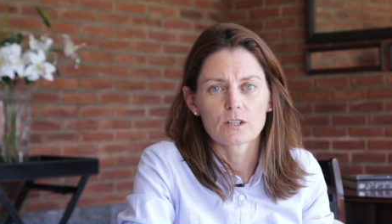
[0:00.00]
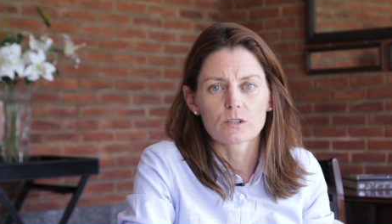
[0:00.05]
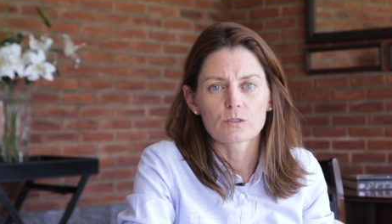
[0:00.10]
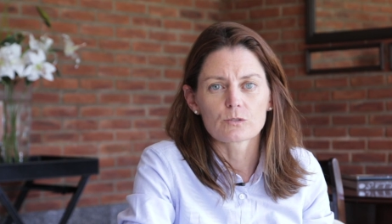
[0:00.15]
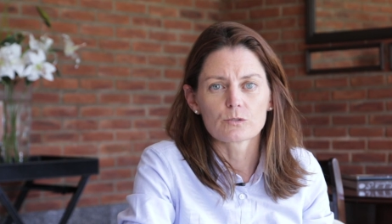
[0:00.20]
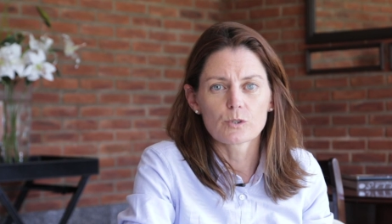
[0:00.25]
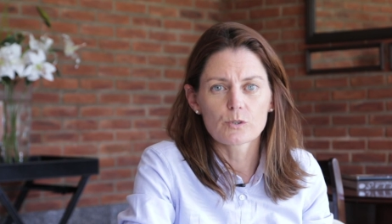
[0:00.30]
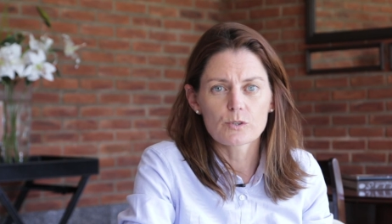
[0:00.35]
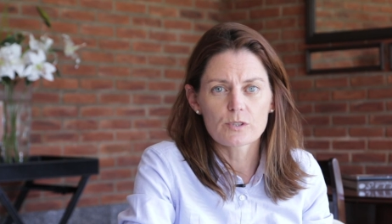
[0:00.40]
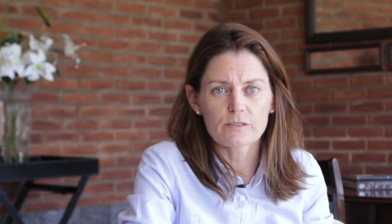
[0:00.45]

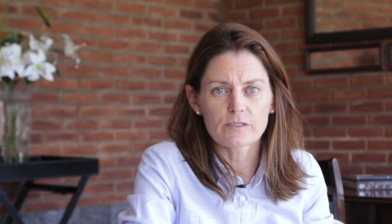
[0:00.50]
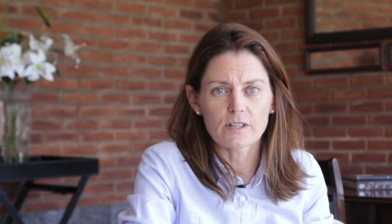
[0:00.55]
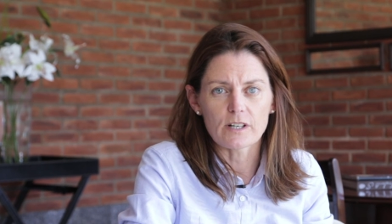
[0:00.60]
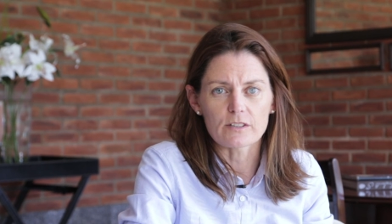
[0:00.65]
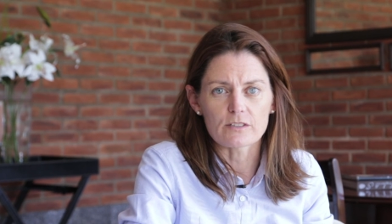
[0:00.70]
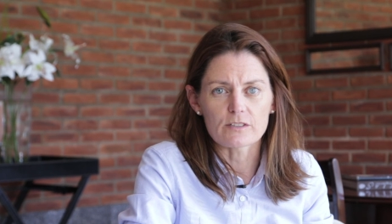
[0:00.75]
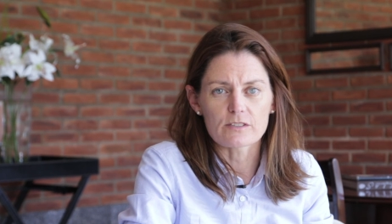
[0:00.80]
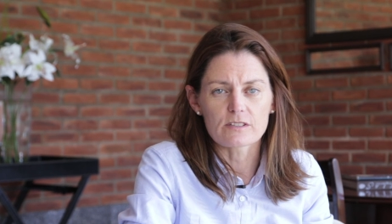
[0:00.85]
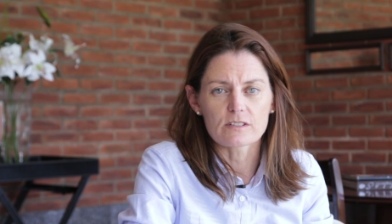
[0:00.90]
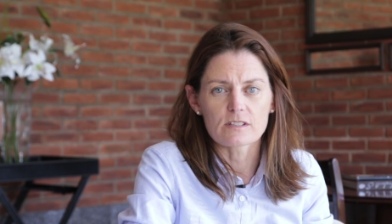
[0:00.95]

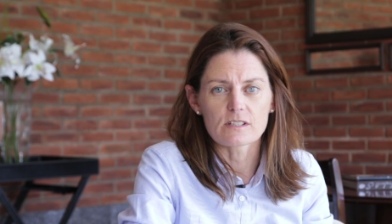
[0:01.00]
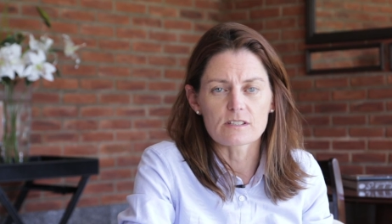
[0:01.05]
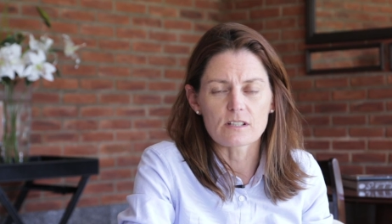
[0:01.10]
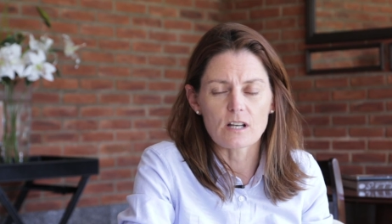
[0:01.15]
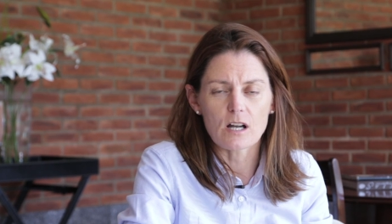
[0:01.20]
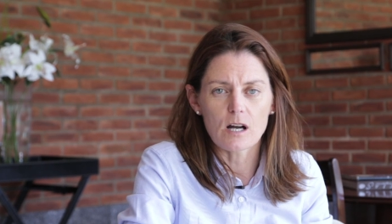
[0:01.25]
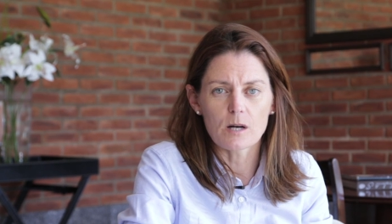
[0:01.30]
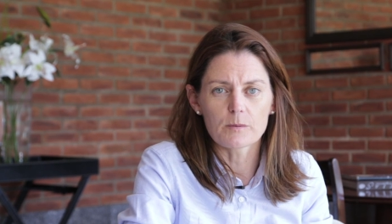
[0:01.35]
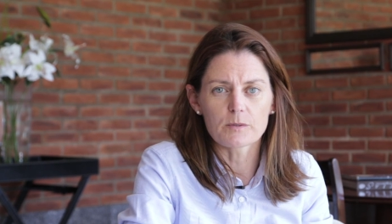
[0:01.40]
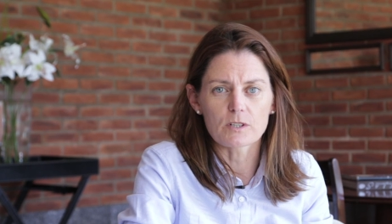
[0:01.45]
Rotavirus is a
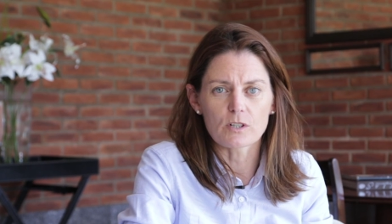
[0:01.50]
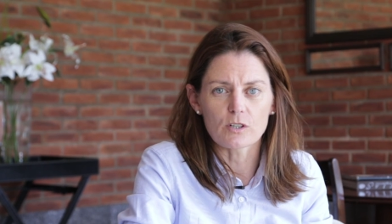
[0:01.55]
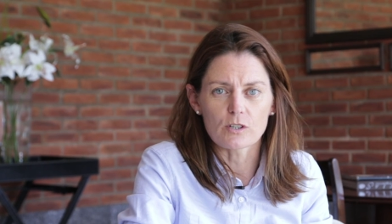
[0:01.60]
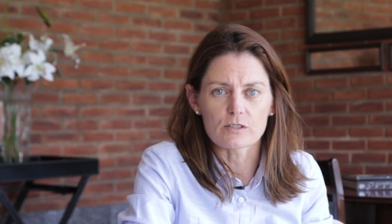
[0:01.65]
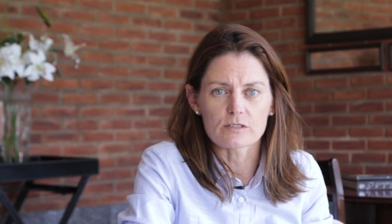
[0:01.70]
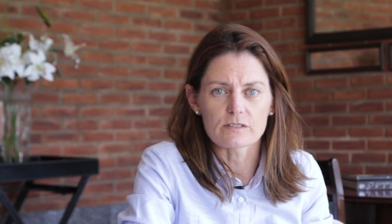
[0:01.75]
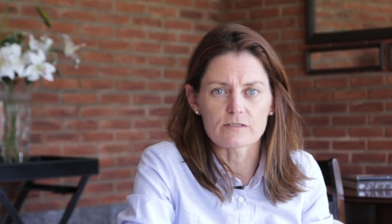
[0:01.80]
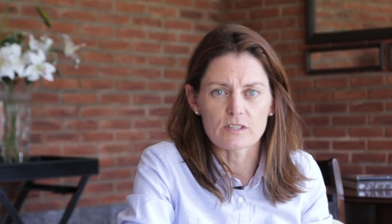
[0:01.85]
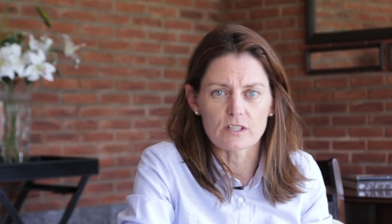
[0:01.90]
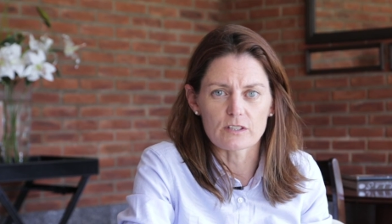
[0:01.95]
common
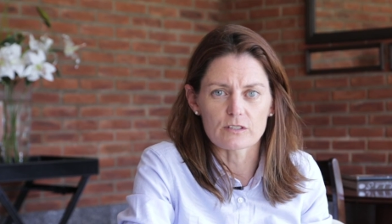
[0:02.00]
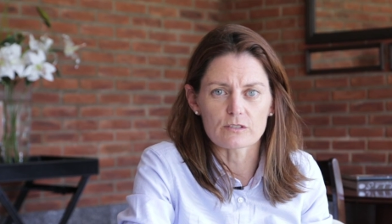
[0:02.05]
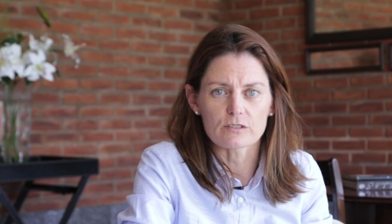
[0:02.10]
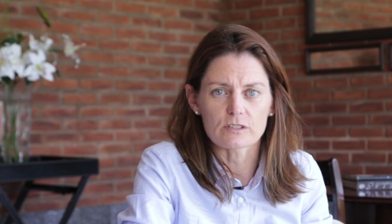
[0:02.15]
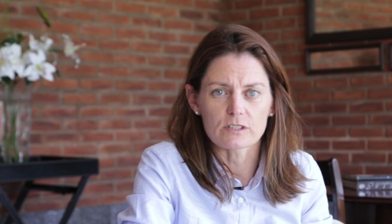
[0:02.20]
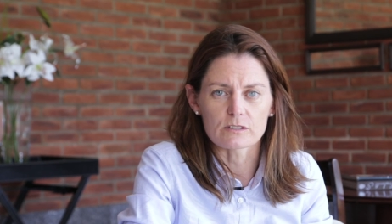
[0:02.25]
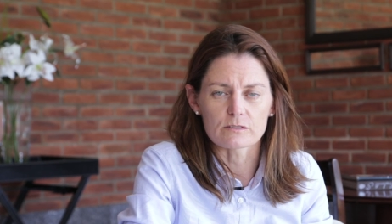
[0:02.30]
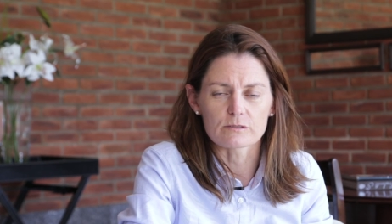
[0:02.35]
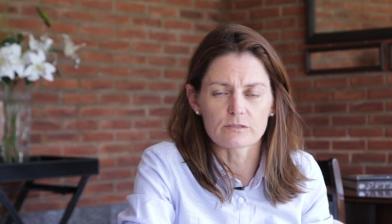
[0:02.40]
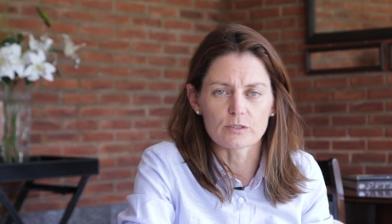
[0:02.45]
cause of
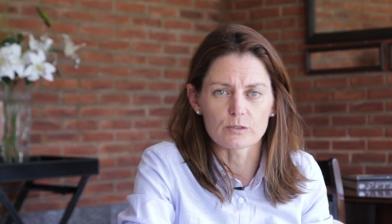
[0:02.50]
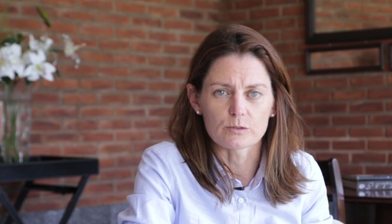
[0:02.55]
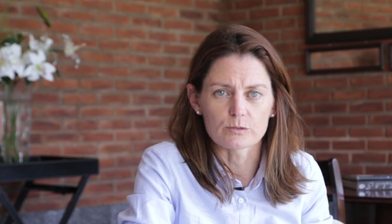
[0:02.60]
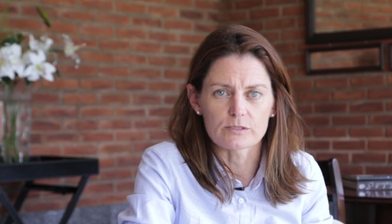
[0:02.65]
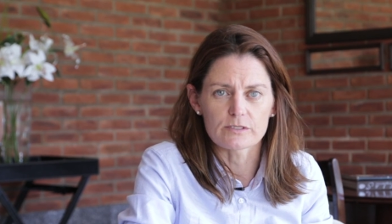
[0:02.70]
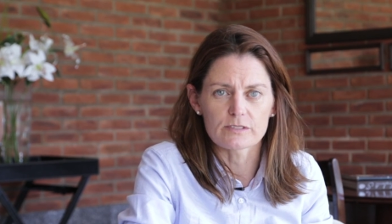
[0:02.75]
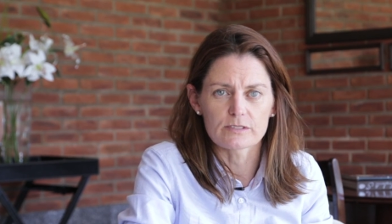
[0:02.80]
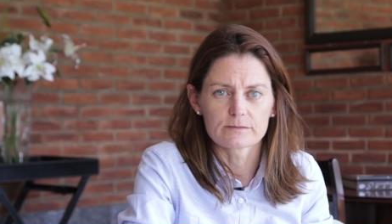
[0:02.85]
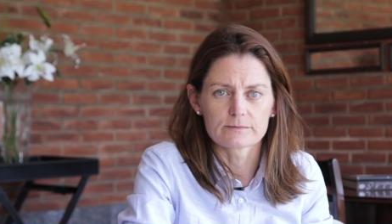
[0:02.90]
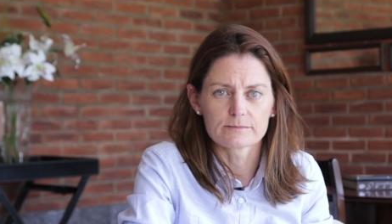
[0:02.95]
diarrhea in
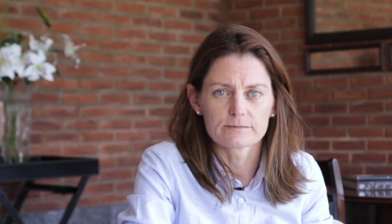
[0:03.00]
foals.